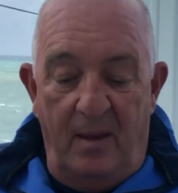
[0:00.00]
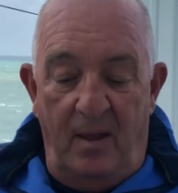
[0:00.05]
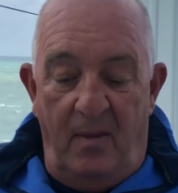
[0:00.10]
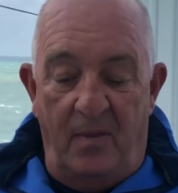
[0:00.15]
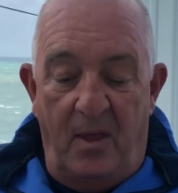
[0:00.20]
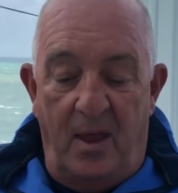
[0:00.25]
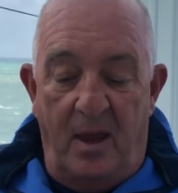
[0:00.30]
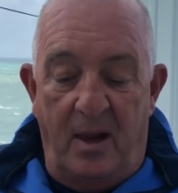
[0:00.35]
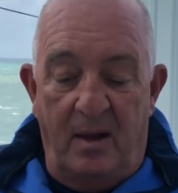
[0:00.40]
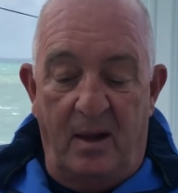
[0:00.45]

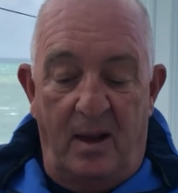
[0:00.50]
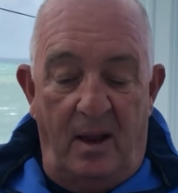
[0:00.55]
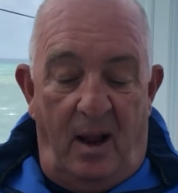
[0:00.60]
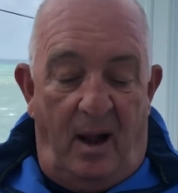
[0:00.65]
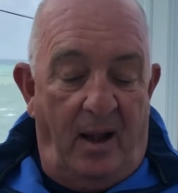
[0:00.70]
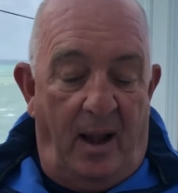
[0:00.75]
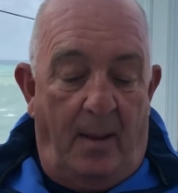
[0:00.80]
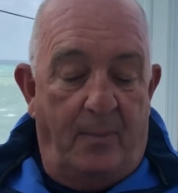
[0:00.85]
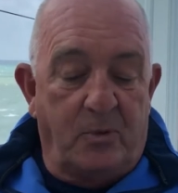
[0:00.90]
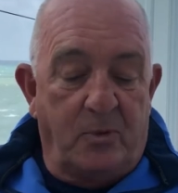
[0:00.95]
then,
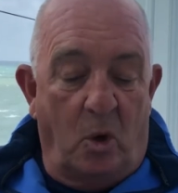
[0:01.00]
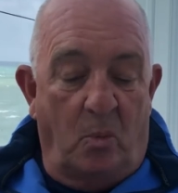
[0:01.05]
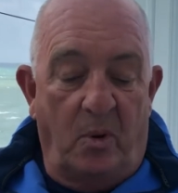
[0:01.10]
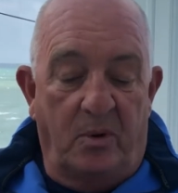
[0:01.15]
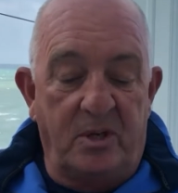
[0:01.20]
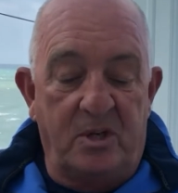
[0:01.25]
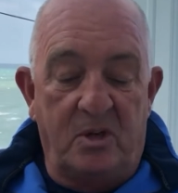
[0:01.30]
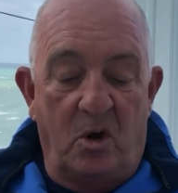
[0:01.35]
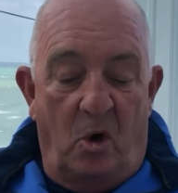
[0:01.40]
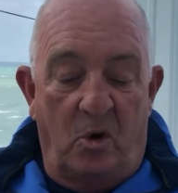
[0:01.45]
laptop on
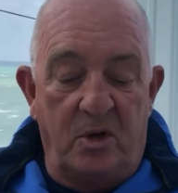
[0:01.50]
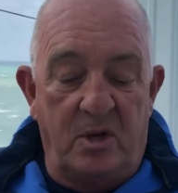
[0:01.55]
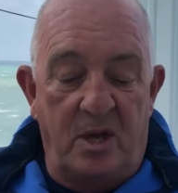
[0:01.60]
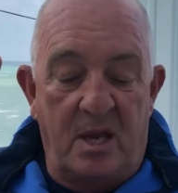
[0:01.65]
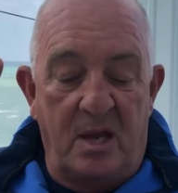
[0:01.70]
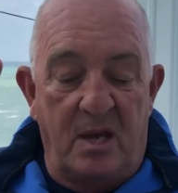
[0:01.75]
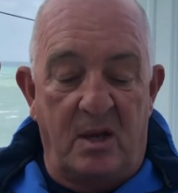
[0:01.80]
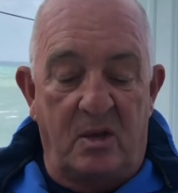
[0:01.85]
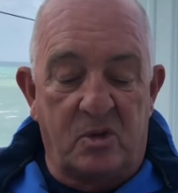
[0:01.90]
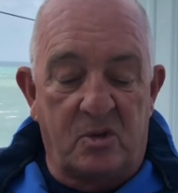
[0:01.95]

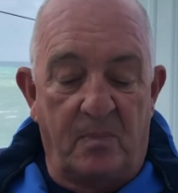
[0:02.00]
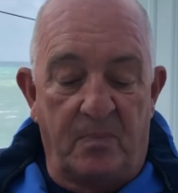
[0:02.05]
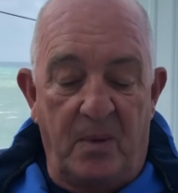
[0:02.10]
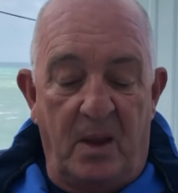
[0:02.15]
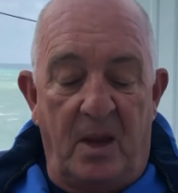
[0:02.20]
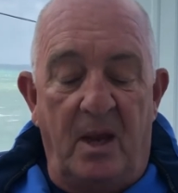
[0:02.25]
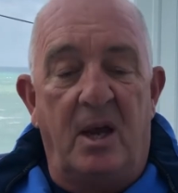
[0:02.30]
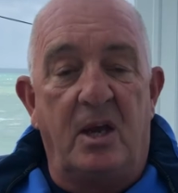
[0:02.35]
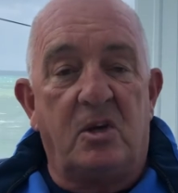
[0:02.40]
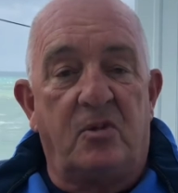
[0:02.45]
knees,
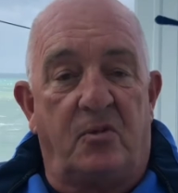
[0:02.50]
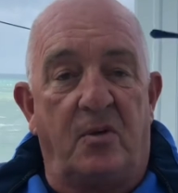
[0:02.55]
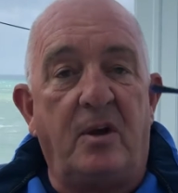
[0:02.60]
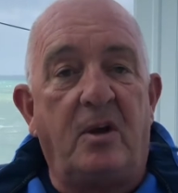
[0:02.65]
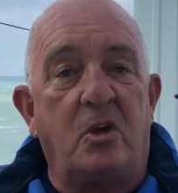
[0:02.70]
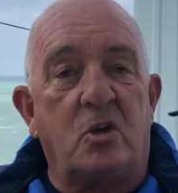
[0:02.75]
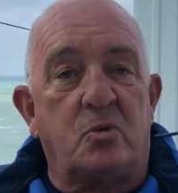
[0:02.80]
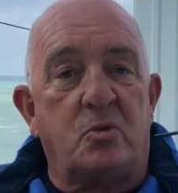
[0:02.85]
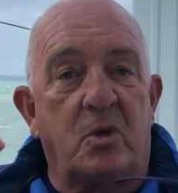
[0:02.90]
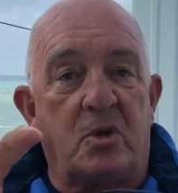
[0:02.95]
his
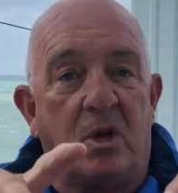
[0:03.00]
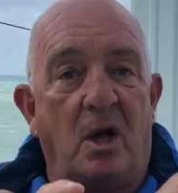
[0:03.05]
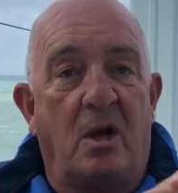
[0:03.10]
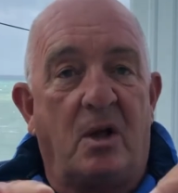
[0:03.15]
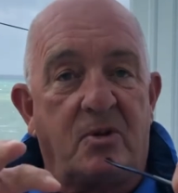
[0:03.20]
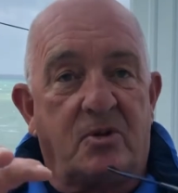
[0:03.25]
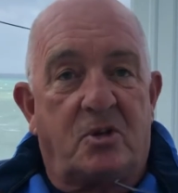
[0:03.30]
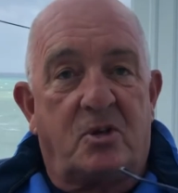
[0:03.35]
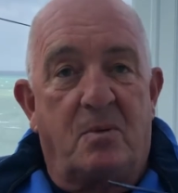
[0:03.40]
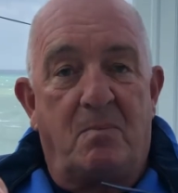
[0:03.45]
fingers would
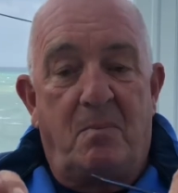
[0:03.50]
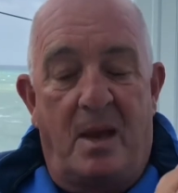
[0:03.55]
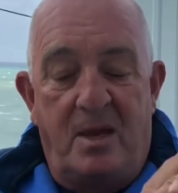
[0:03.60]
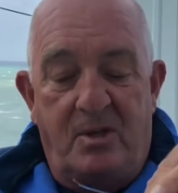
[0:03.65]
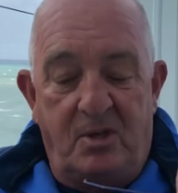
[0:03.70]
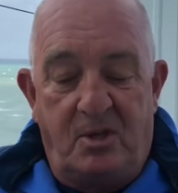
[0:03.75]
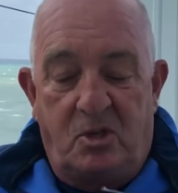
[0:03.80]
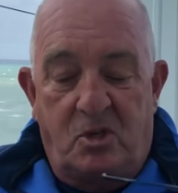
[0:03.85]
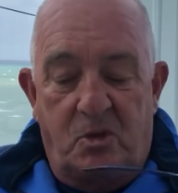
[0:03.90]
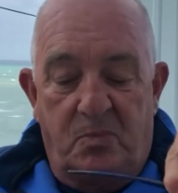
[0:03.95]
dance at
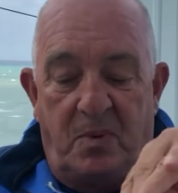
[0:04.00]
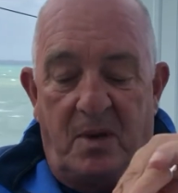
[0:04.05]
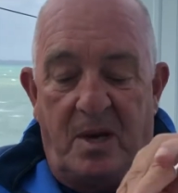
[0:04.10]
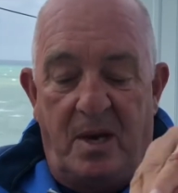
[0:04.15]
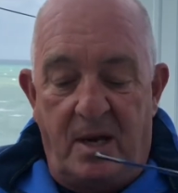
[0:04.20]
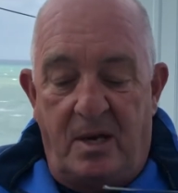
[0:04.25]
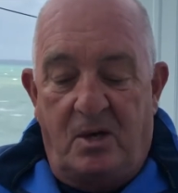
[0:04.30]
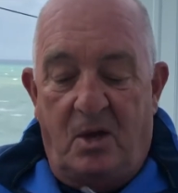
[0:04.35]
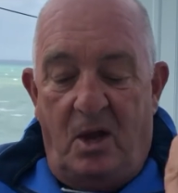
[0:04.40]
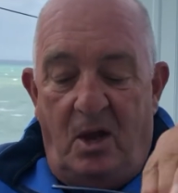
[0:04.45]
amazing
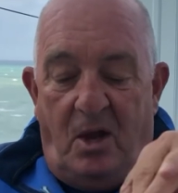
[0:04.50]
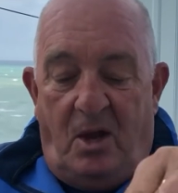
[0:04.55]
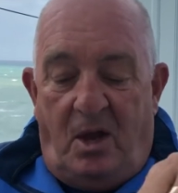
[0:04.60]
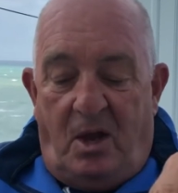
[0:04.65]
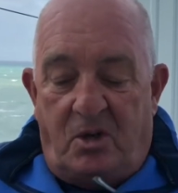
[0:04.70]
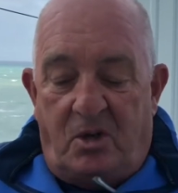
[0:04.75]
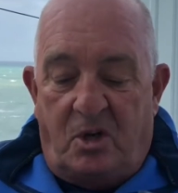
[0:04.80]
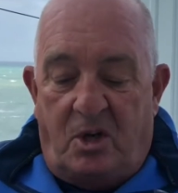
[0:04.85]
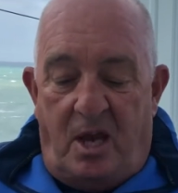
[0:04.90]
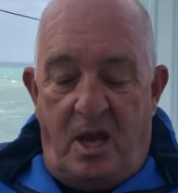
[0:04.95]
speed
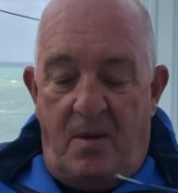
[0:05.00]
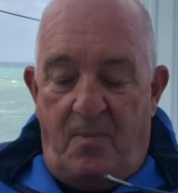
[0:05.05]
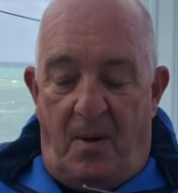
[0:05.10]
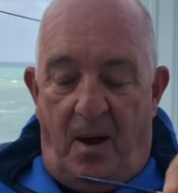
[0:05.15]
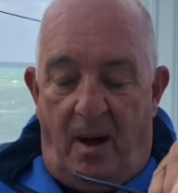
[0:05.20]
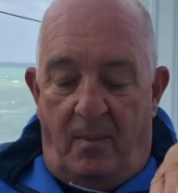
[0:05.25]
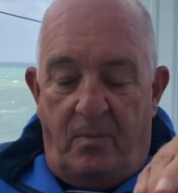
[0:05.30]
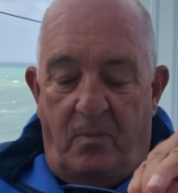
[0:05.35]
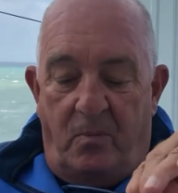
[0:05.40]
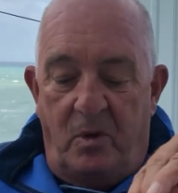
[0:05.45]
to keep
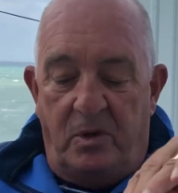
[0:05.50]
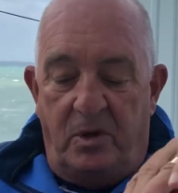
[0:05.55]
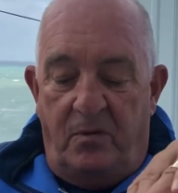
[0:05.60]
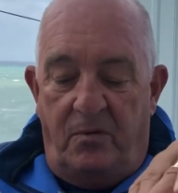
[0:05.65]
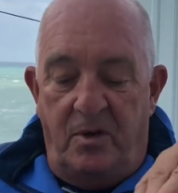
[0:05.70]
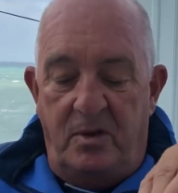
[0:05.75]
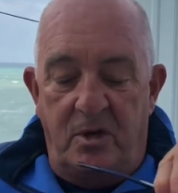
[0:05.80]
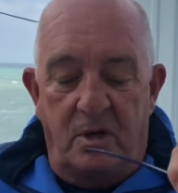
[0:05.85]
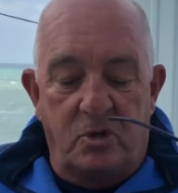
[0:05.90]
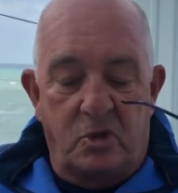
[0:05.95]
up with
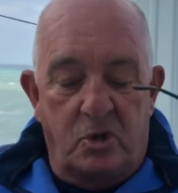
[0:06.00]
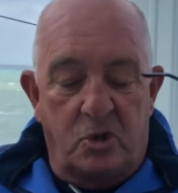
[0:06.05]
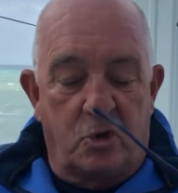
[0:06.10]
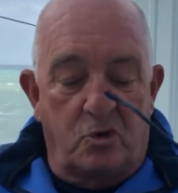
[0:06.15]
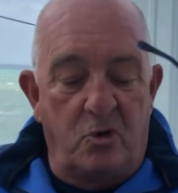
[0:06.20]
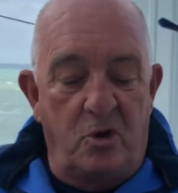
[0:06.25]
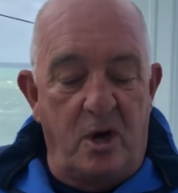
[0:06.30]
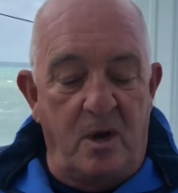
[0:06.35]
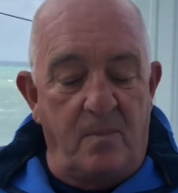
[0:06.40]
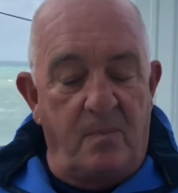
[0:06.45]
Lavinia's
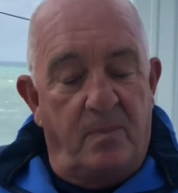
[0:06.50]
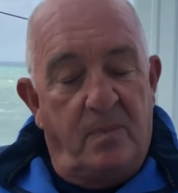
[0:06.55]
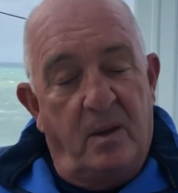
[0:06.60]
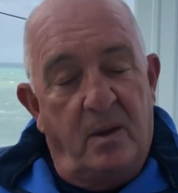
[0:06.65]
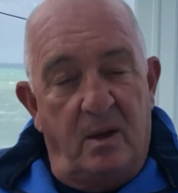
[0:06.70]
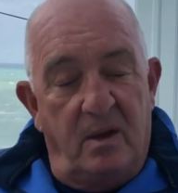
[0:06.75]
stream